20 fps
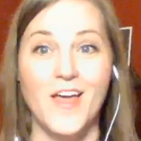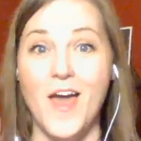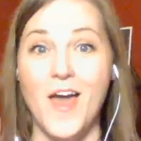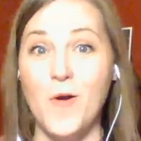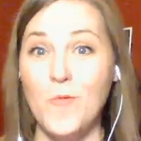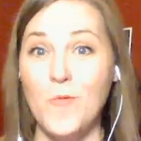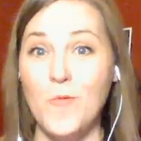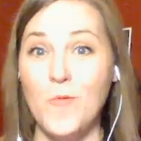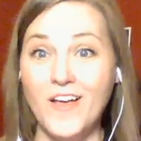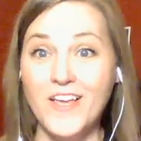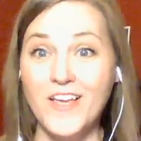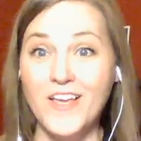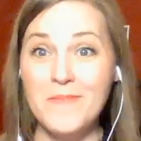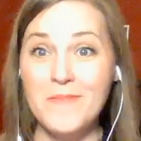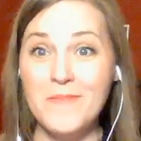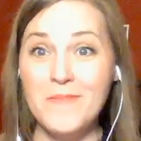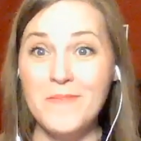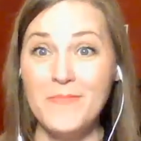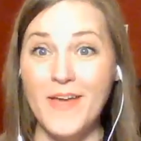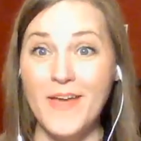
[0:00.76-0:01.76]
Welcome,
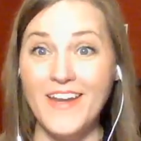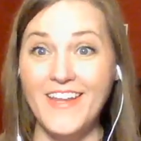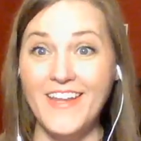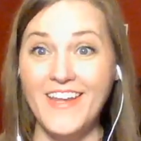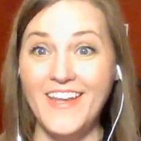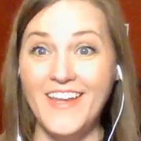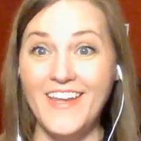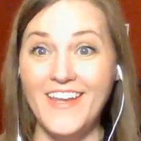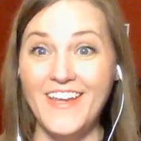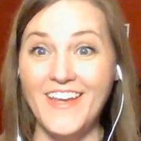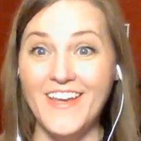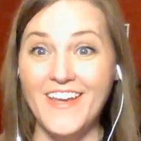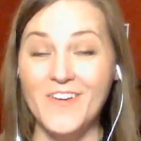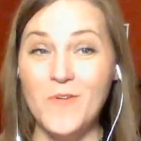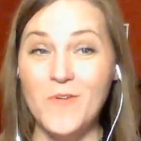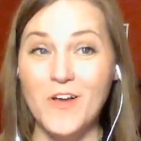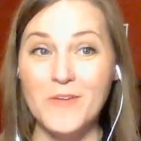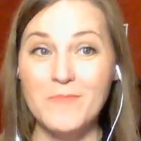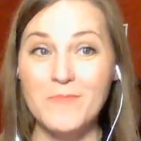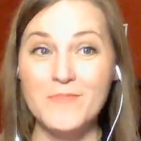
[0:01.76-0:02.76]
everybody.
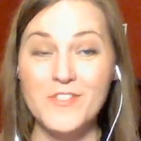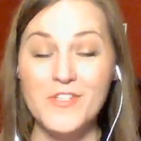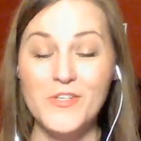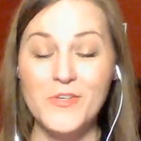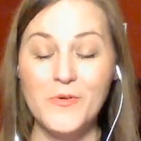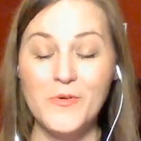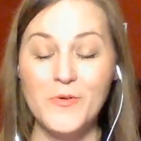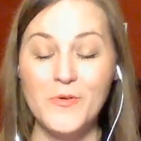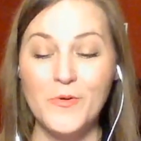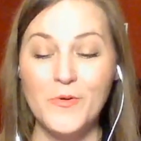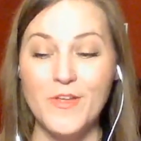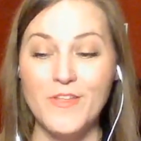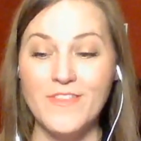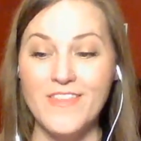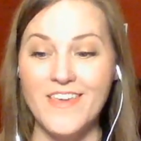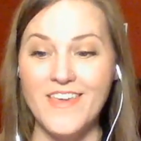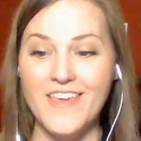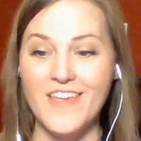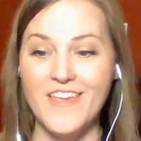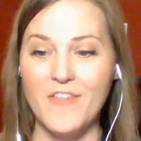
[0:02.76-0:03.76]
Welcome to
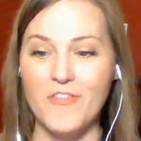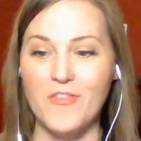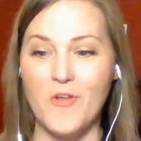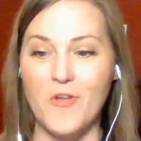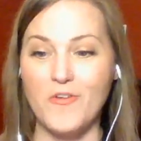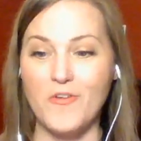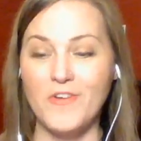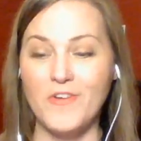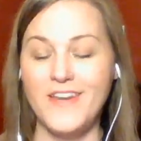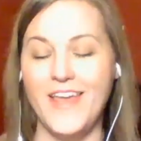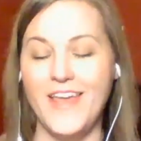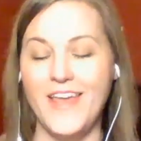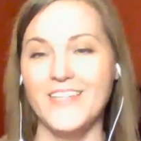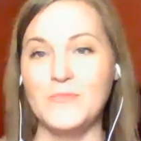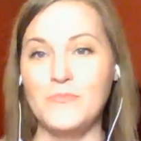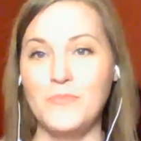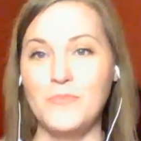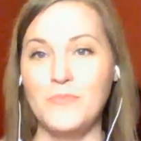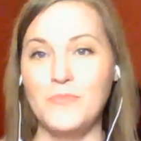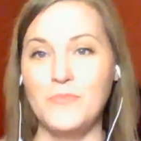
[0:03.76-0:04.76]
the 30 Days
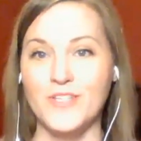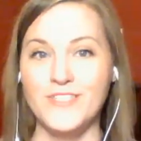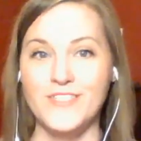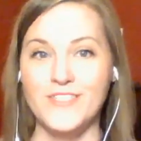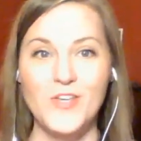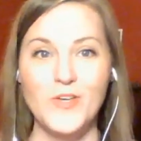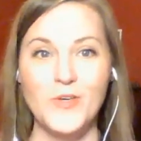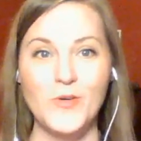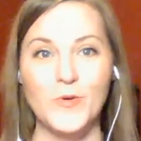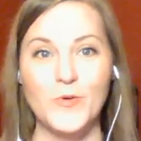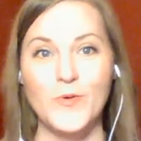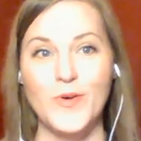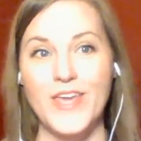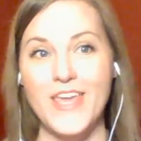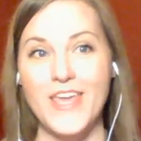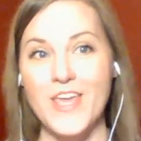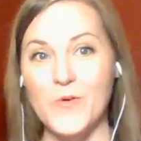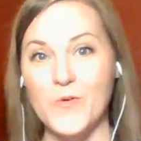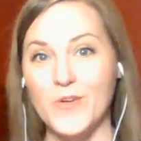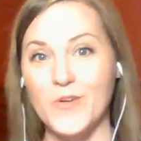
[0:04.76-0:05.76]
Plus You
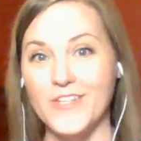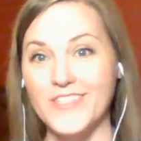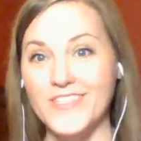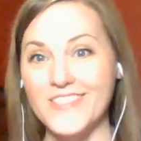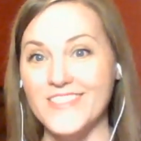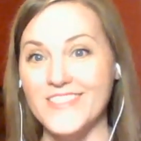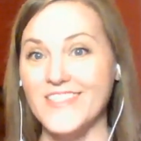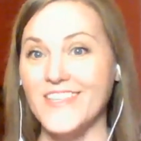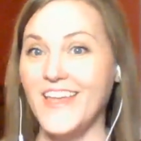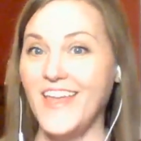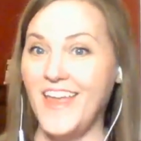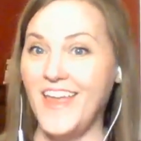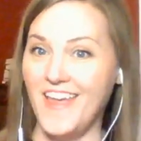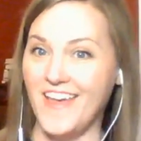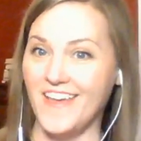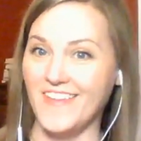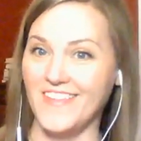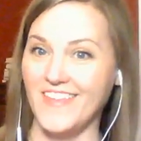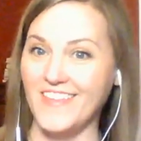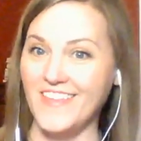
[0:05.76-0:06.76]
Equals
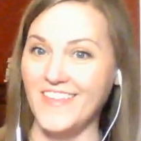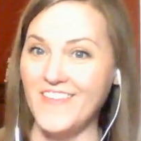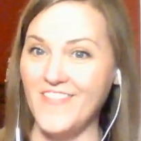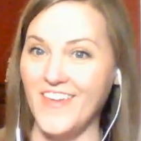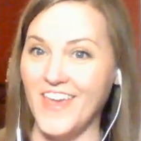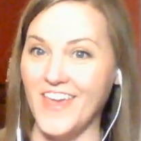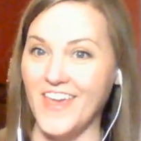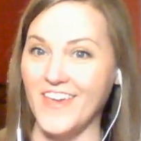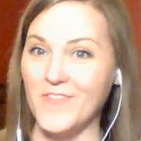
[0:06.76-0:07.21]
Healthy Living.